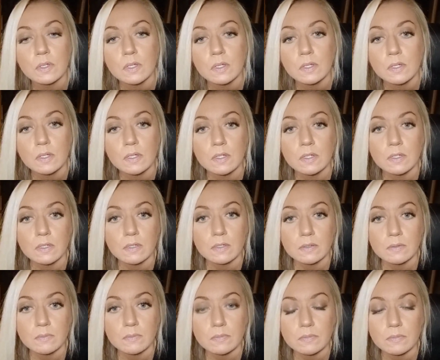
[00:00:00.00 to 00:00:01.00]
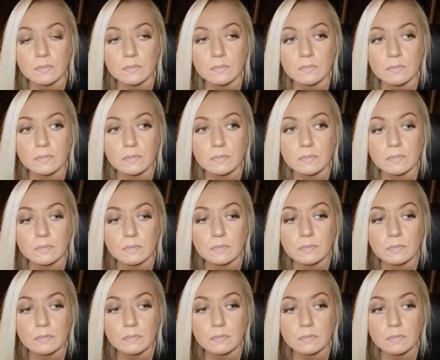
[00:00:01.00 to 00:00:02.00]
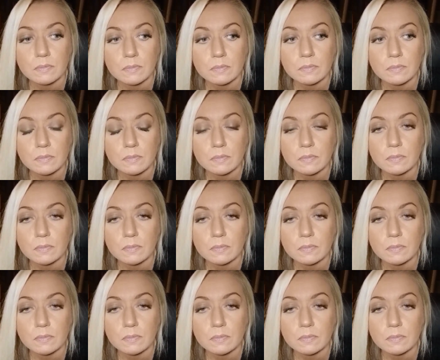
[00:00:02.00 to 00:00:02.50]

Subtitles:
No one is speaking in this clip.